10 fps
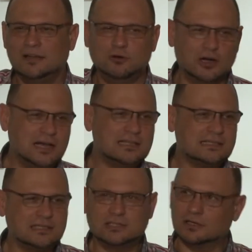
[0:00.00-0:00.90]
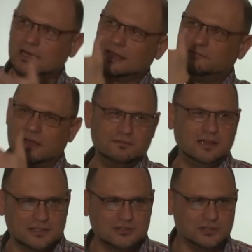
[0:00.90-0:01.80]
For us, it took like five
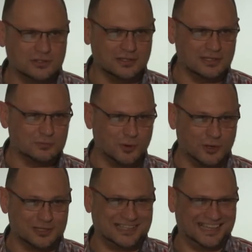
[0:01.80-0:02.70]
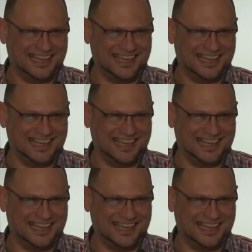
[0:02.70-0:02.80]
years to do these walls.